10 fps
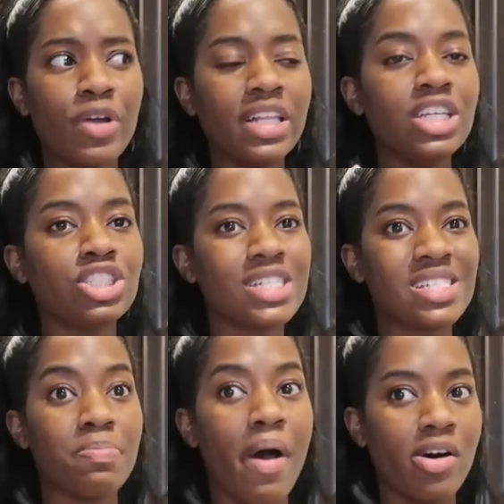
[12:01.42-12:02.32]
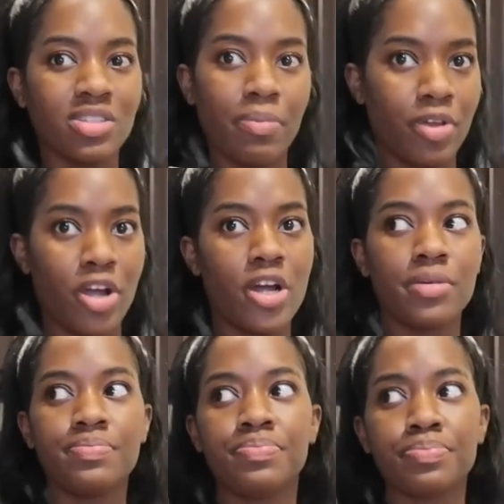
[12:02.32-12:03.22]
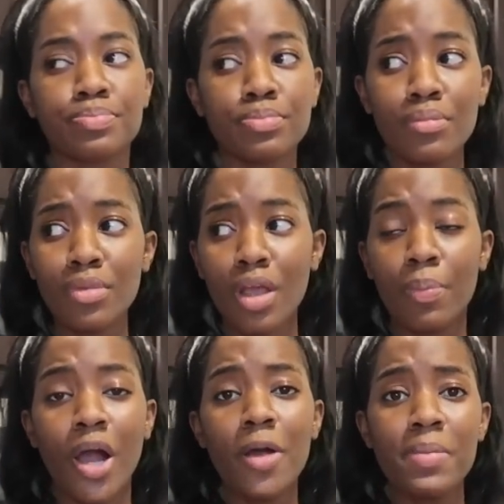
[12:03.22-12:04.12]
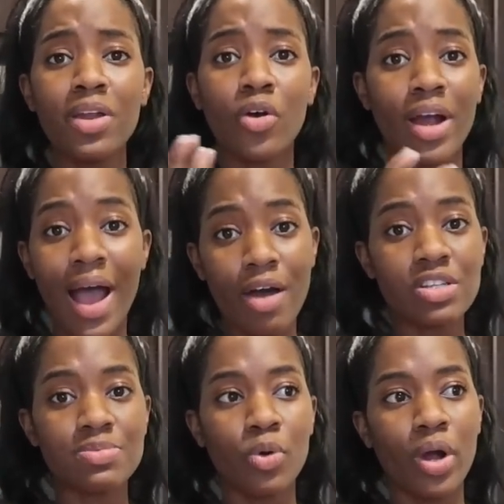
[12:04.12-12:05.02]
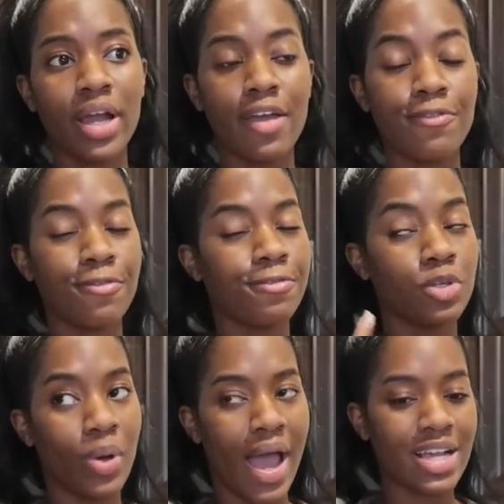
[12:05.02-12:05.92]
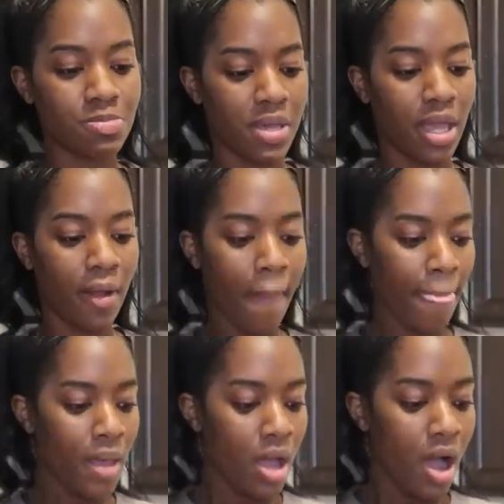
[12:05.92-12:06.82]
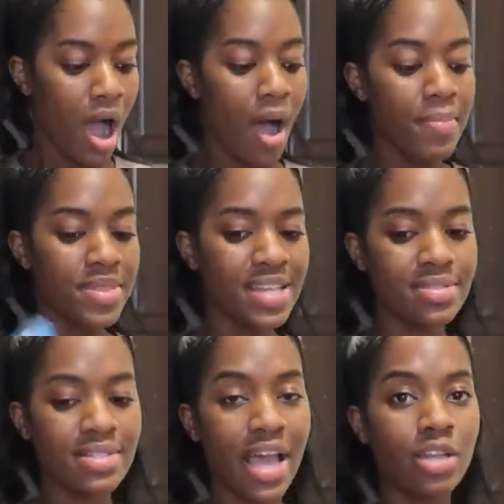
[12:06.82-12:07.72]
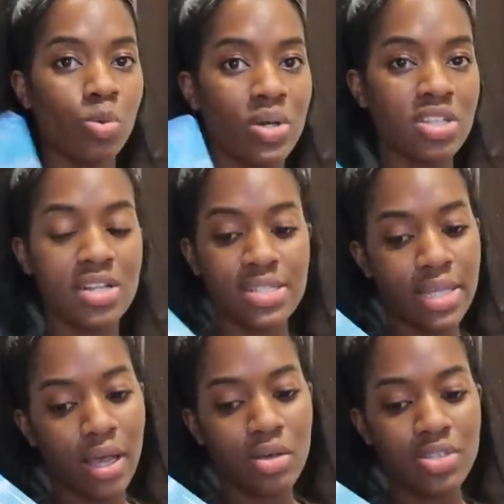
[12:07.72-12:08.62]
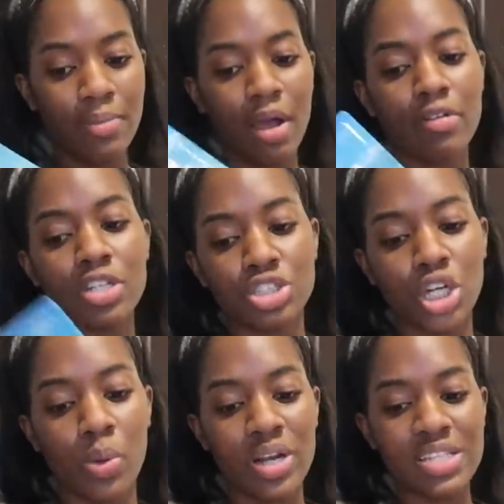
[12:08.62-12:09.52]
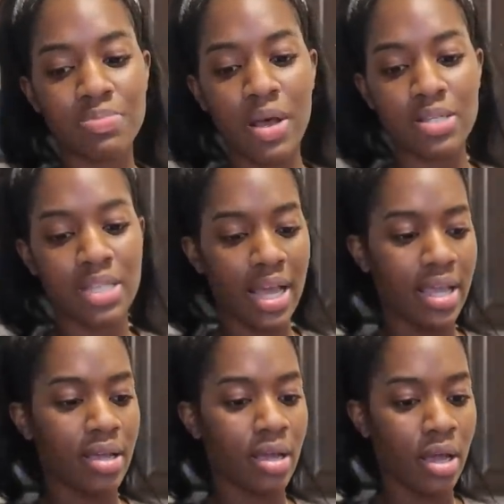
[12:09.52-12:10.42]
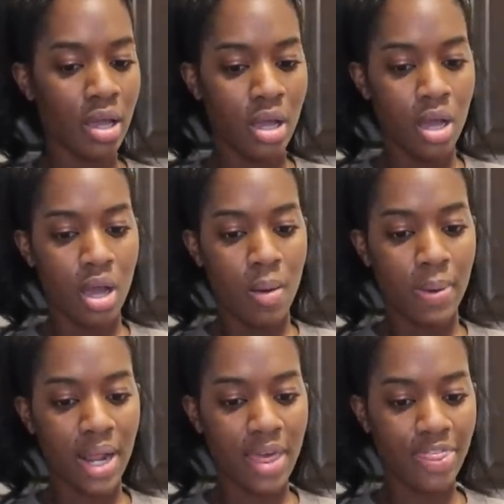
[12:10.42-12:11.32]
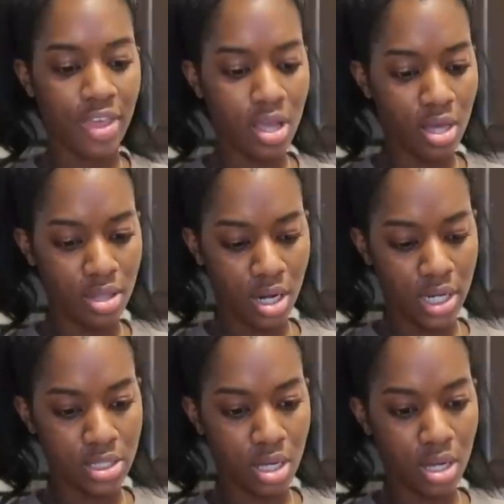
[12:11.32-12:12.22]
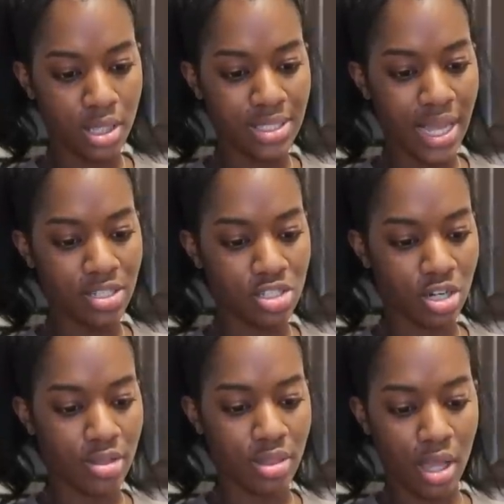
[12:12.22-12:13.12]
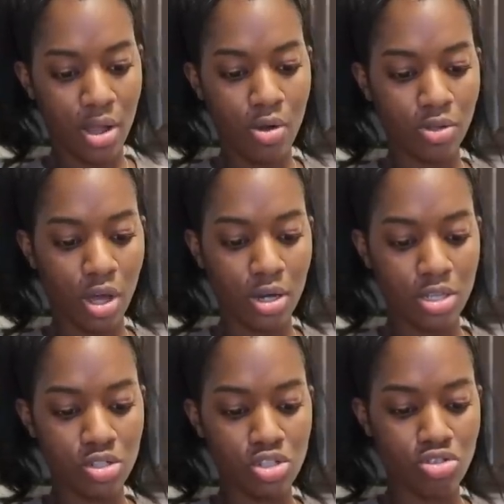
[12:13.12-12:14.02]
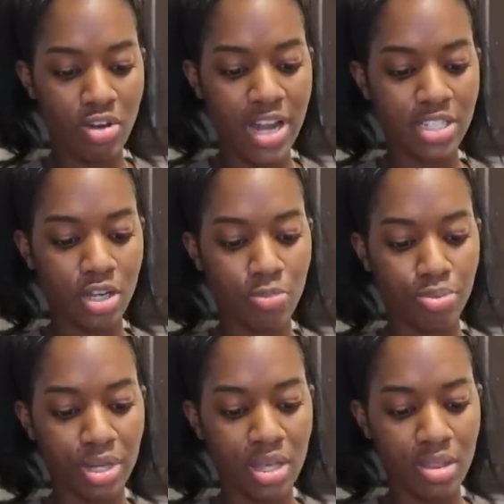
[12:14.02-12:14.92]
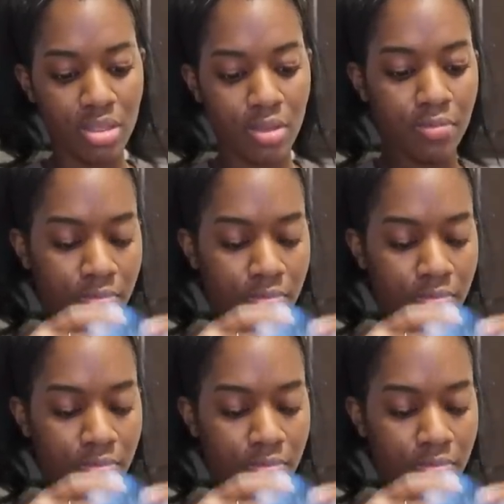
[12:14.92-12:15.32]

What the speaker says: really just smells up your apartment or house more, if you ask me. This scent was on sale, so I'm not really sure what it smells like, but I think there's a tester thing. Hold on, you scratch and you breathe.